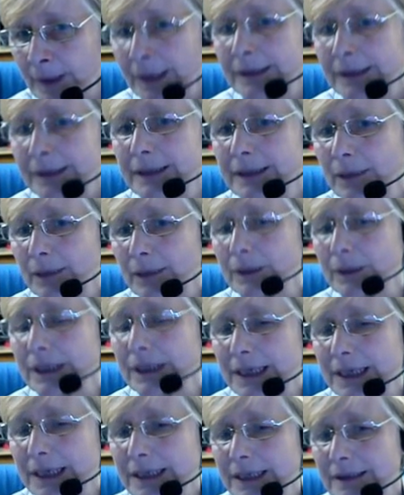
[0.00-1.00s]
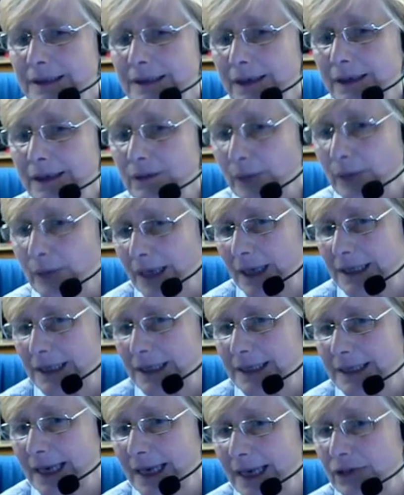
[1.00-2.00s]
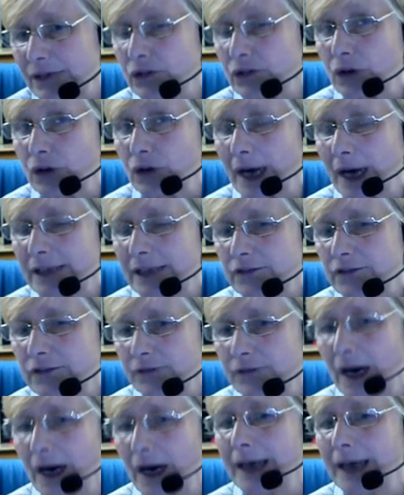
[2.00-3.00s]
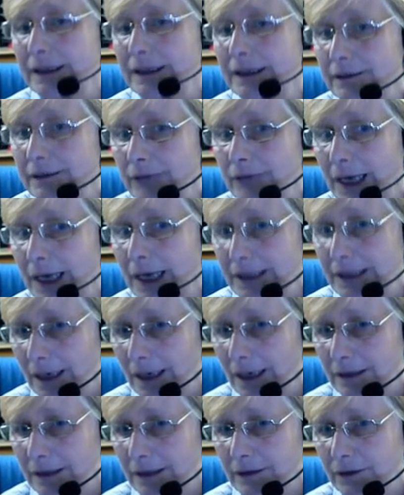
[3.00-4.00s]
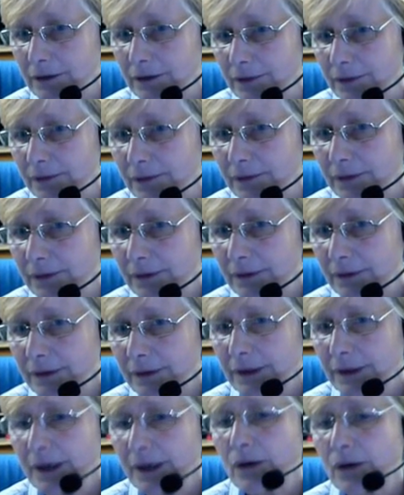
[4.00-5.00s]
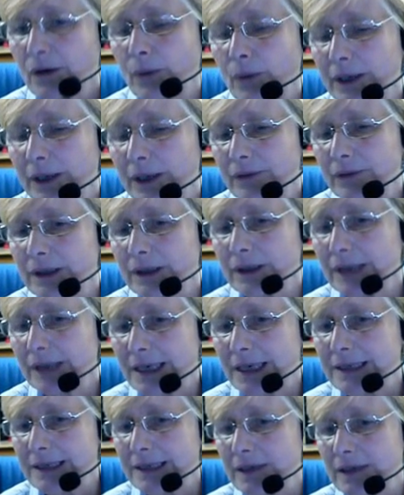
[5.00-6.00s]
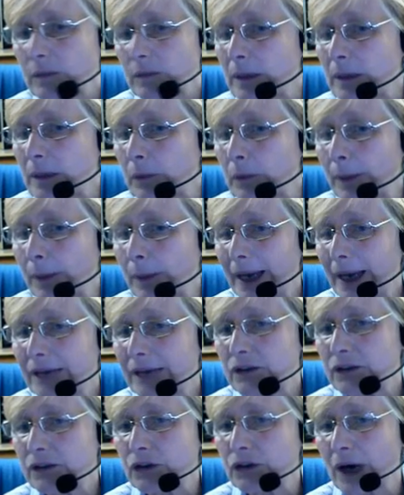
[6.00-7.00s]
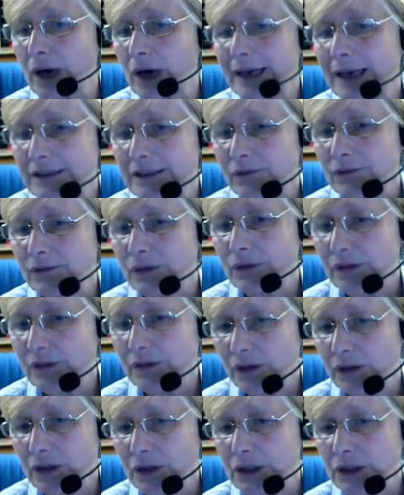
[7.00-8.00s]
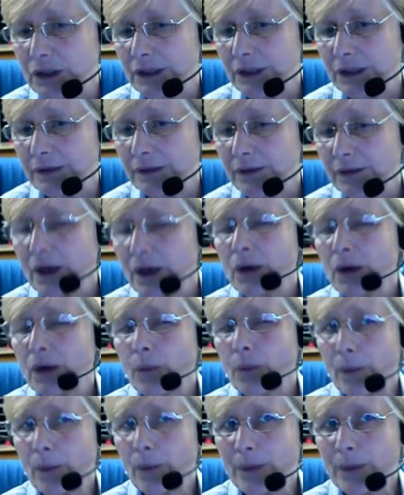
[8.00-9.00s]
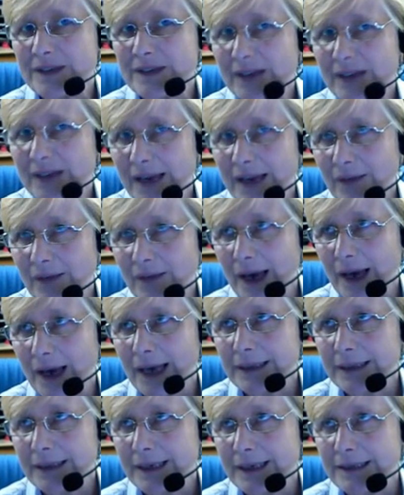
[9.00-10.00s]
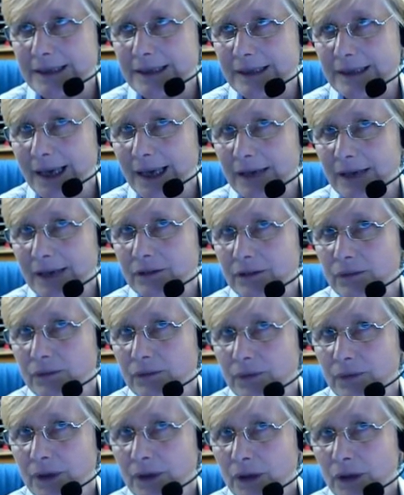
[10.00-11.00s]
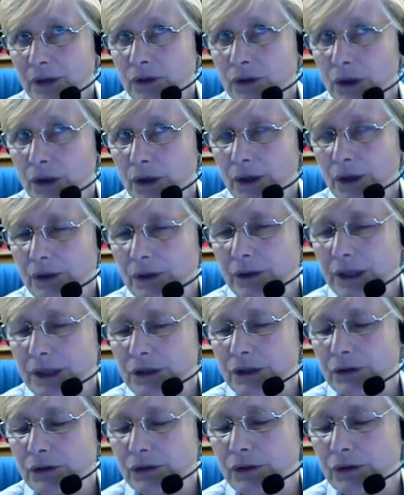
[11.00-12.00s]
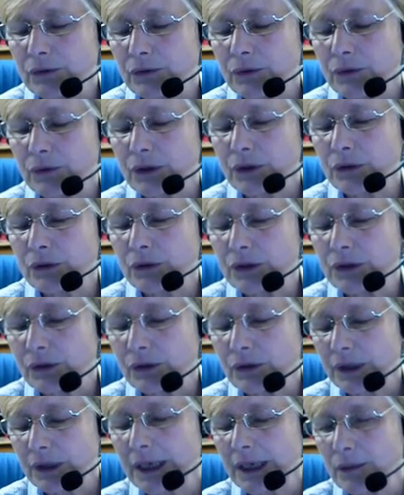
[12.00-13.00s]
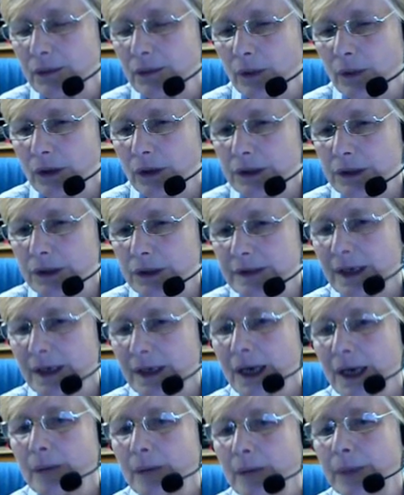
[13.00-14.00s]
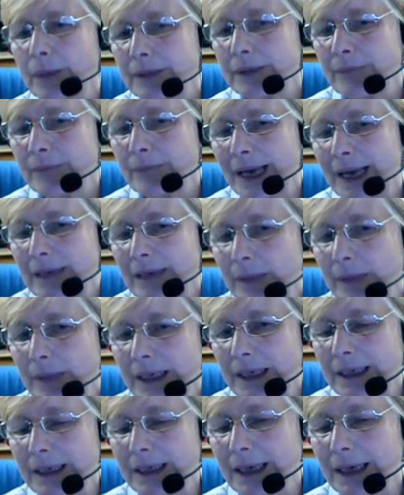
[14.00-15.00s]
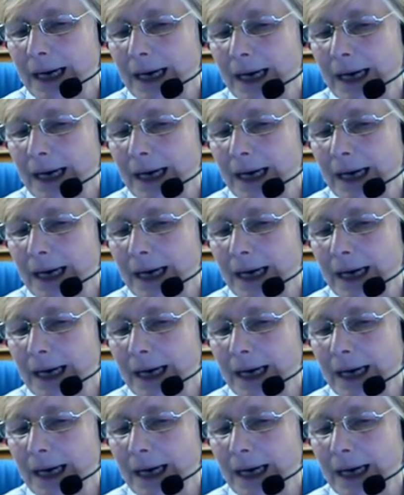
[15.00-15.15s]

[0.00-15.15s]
The thing with it is we understand you're trying to find the right articles. One of the things is be prepared to try different searches. When we say that, it's a case of not only do you use your keywords, but maybe